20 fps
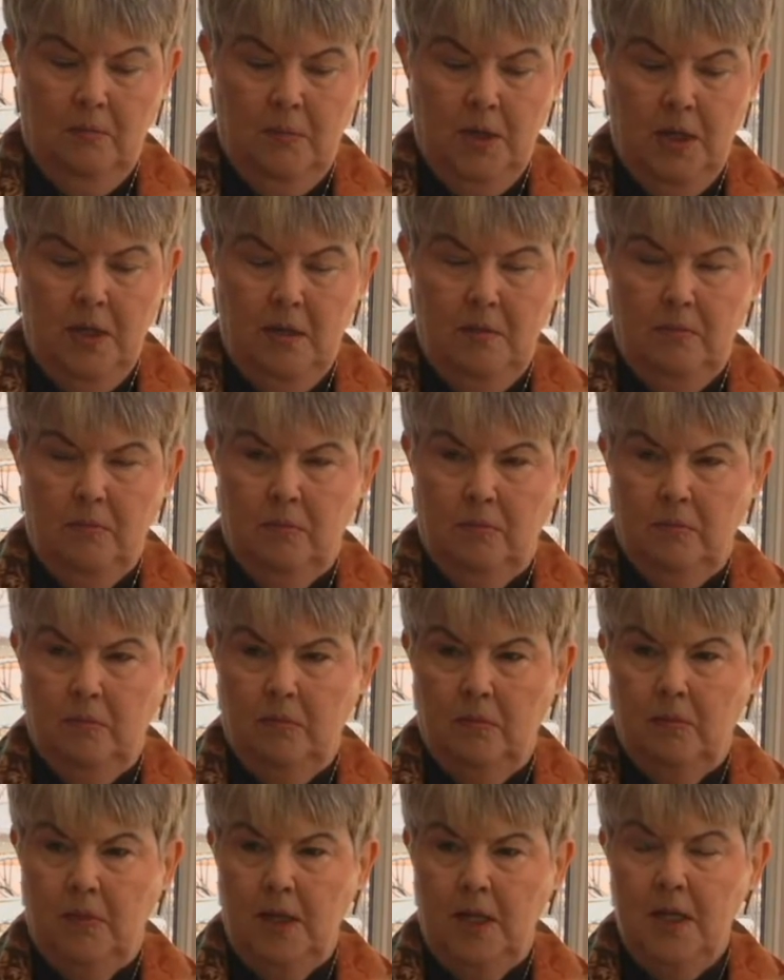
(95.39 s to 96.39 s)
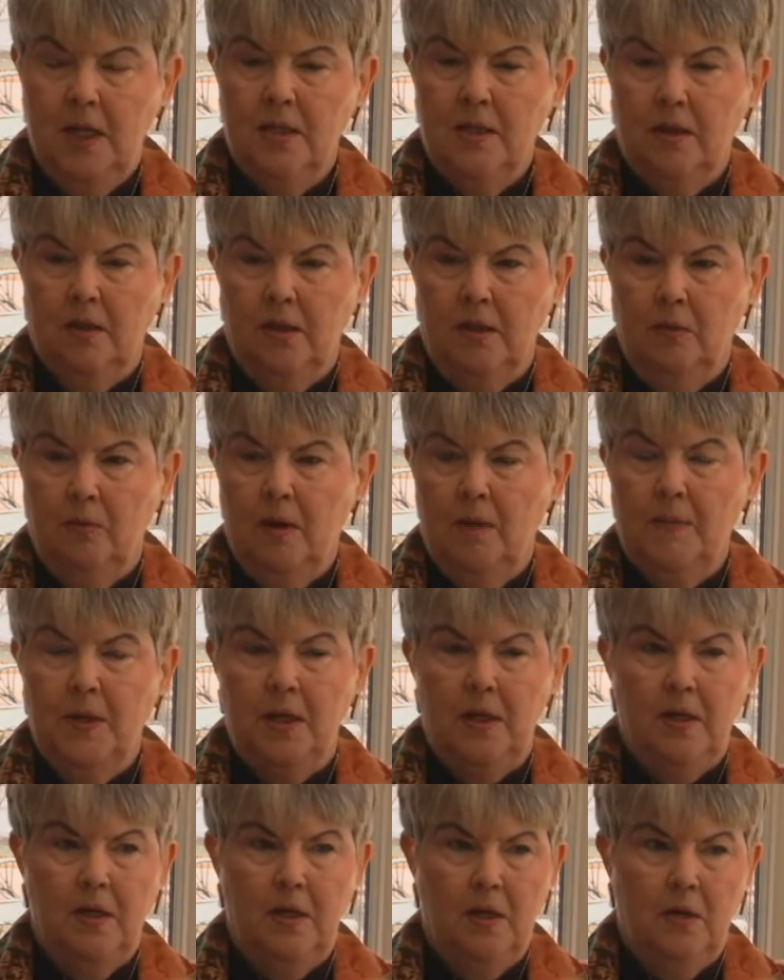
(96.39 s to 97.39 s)
be easily
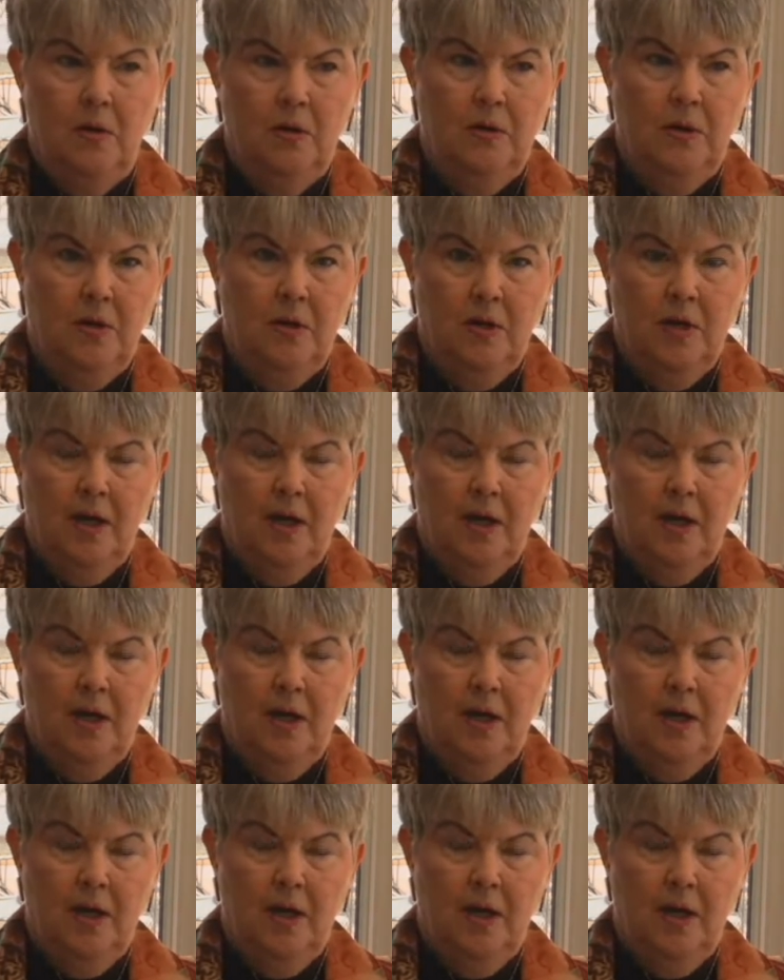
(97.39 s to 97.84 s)
remedied here in the